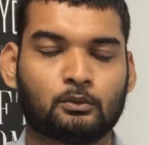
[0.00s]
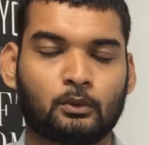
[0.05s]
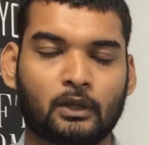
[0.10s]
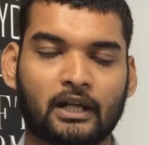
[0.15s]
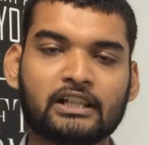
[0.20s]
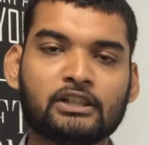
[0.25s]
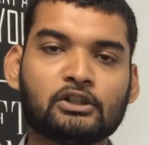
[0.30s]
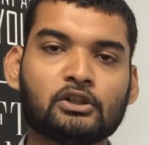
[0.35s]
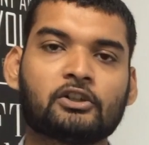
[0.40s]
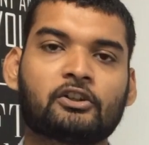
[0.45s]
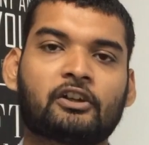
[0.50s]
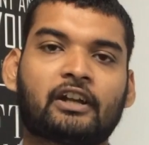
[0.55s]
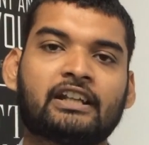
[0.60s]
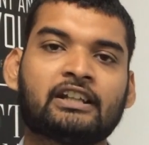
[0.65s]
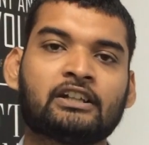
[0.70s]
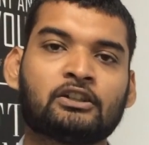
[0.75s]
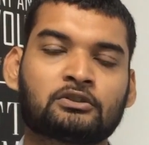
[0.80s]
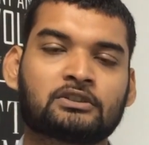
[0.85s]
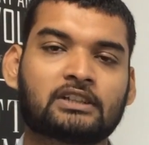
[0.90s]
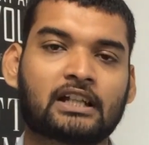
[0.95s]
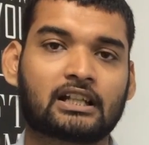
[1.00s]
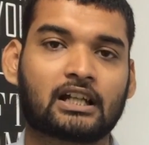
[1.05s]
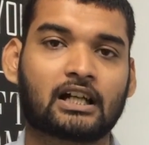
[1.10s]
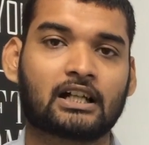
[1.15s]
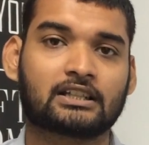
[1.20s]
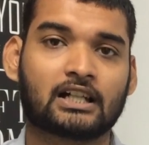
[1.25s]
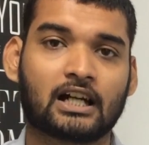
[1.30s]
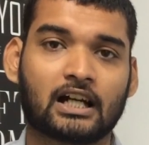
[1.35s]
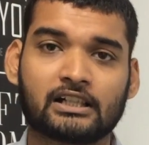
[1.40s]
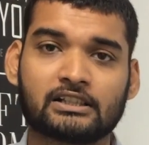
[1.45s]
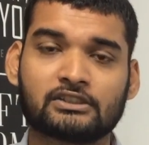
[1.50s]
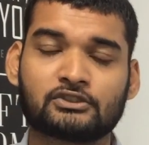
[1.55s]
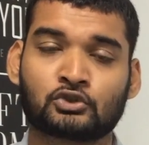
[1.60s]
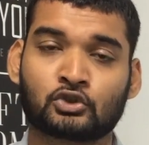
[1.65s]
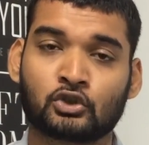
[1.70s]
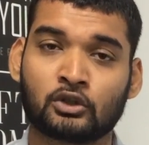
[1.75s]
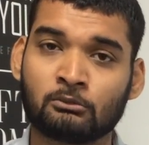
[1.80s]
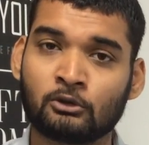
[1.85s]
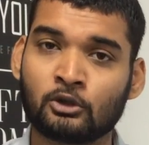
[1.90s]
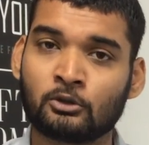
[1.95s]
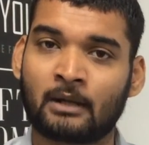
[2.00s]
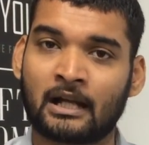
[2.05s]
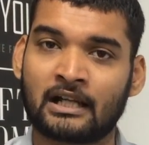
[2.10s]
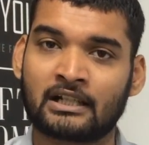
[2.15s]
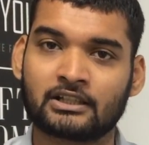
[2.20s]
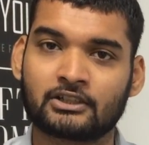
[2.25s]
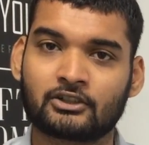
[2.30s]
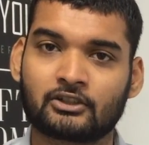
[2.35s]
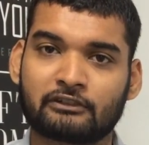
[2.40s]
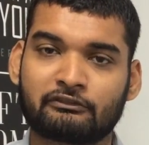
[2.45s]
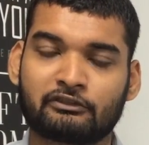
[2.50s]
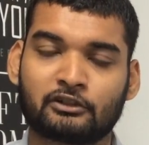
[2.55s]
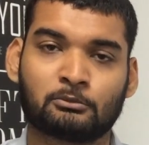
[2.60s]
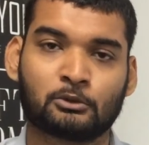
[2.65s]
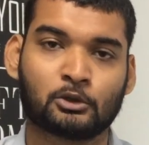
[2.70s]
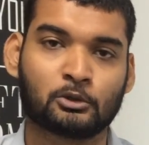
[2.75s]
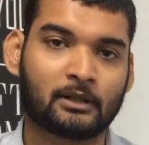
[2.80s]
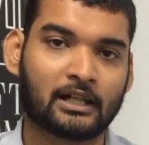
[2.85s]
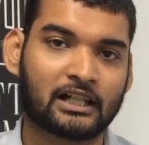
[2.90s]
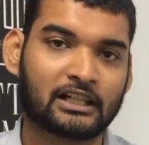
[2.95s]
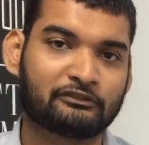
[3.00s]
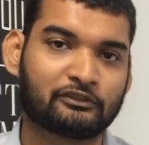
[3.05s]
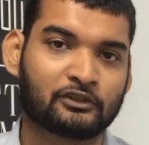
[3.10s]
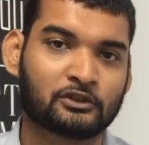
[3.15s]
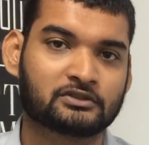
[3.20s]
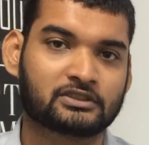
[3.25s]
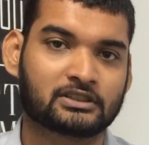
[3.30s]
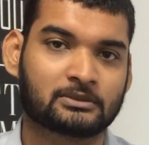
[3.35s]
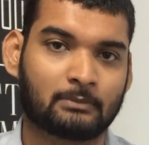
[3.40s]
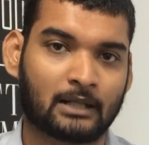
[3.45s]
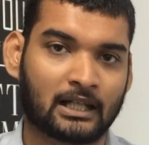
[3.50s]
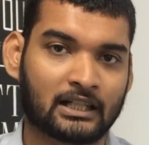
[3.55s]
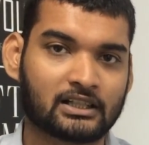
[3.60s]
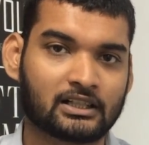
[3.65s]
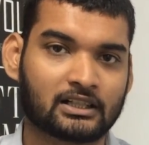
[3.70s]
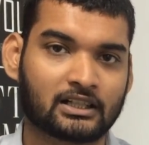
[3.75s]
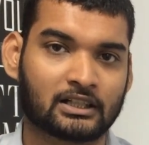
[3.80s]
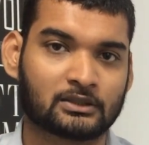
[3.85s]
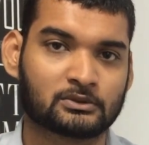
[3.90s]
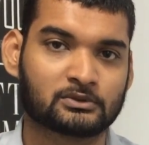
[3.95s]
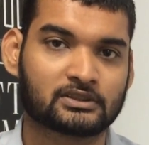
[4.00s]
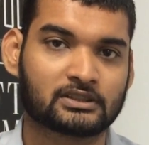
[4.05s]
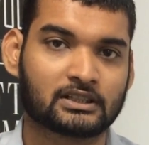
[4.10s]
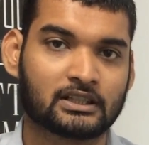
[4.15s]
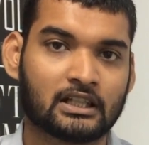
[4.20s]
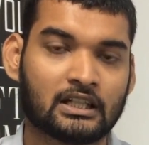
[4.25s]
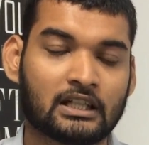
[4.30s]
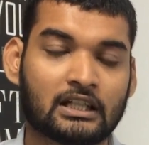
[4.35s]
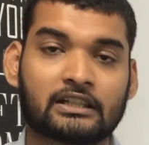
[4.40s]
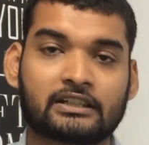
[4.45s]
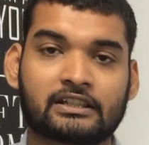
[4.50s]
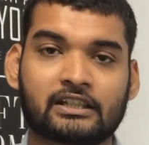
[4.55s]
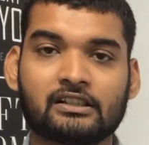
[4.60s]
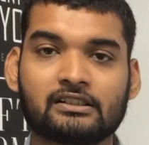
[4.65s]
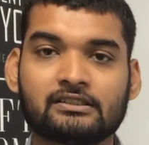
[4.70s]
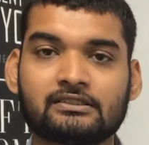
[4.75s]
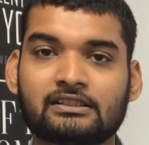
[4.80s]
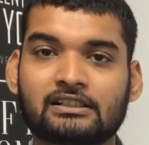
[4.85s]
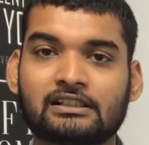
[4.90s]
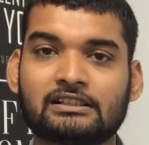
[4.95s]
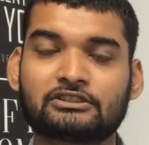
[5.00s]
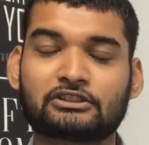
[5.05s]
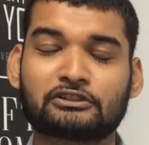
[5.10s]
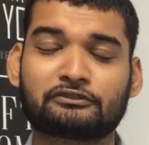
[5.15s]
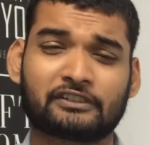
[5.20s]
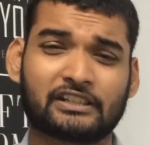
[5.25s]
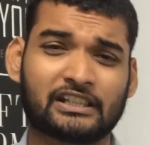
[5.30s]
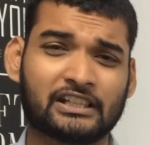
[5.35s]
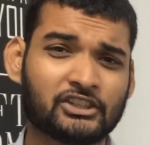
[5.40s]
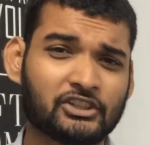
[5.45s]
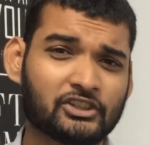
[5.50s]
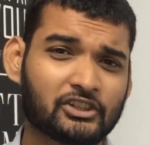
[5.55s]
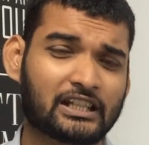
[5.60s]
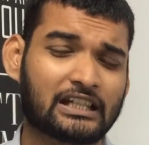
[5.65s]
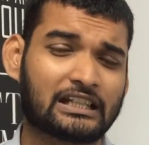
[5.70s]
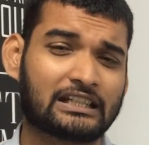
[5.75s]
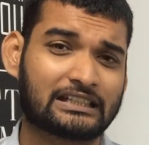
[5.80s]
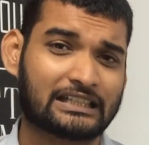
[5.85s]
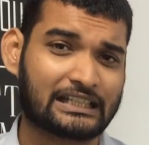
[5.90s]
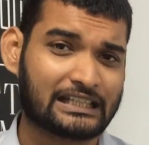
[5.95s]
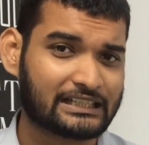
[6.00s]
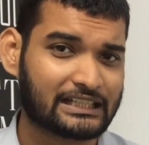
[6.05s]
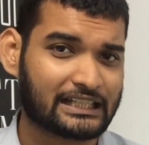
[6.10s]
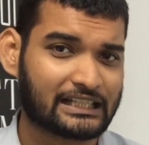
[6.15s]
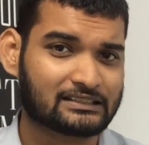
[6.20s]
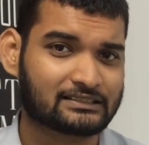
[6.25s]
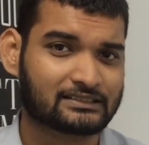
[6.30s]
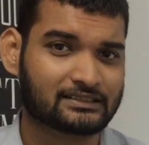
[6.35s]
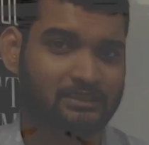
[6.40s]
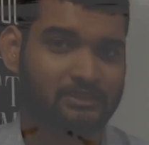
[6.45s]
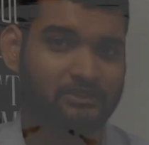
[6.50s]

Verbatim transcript: While you already know that Aadhaar is no more mandatory for mobile phones and bank accounts, here is a list of intricate details in